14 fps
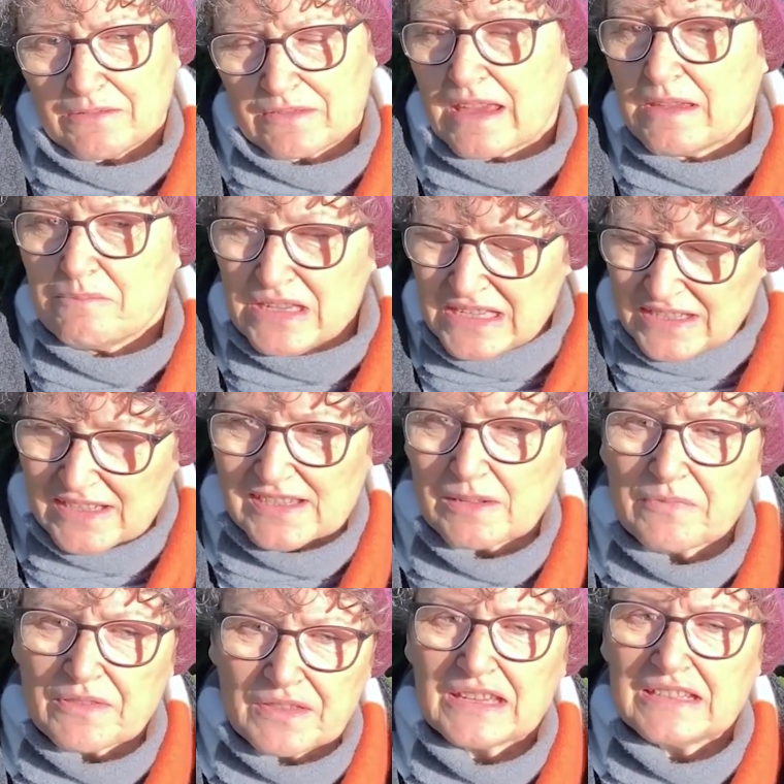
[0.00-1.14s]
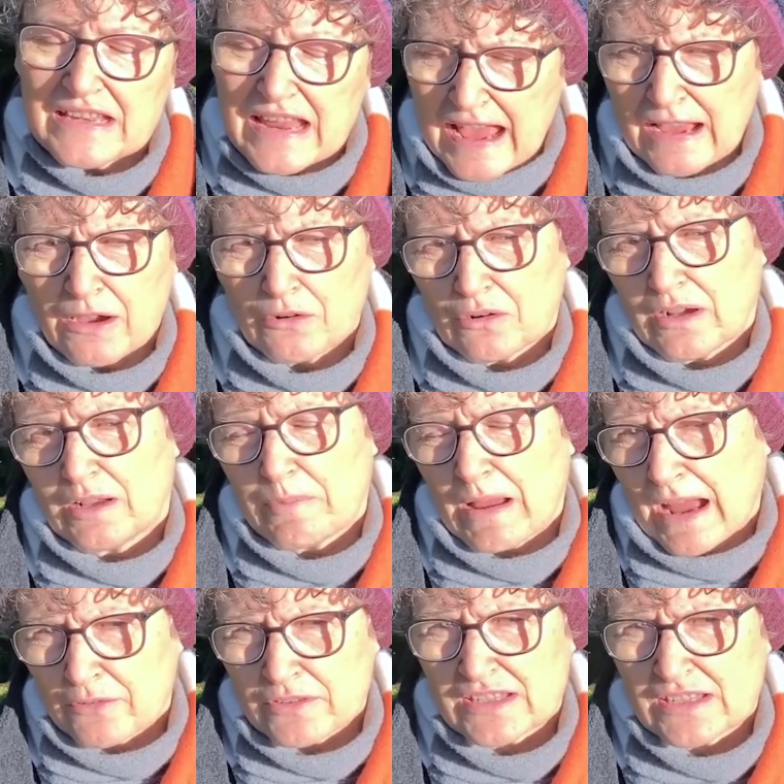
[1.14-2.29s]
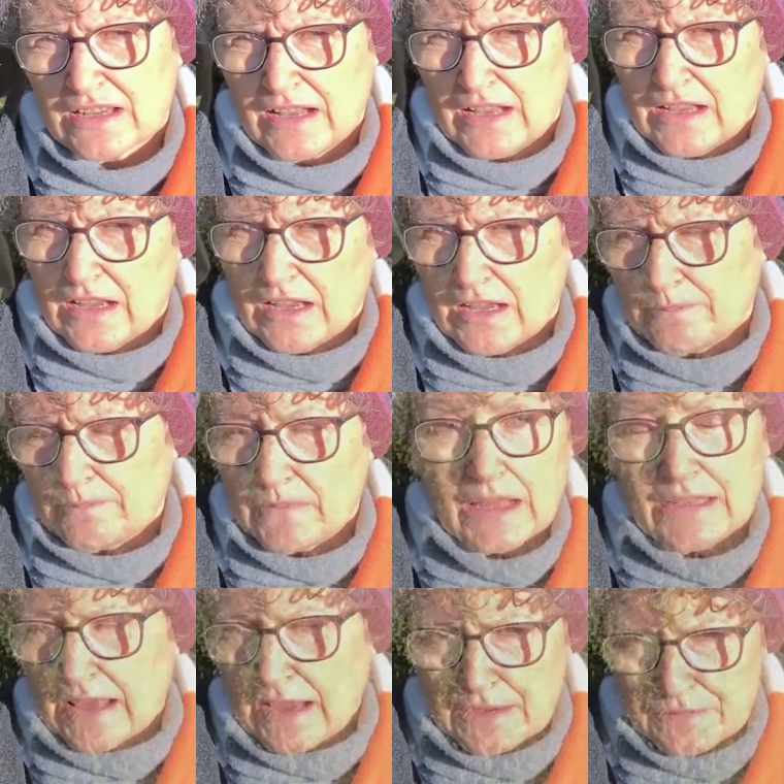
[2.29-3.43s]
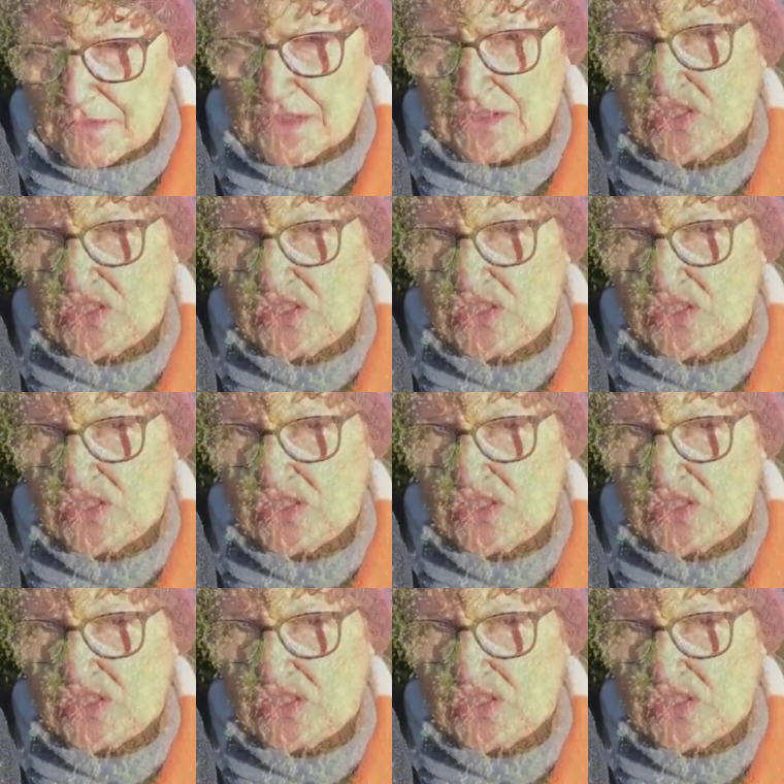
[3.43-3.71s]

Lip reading: mean something now about a life that's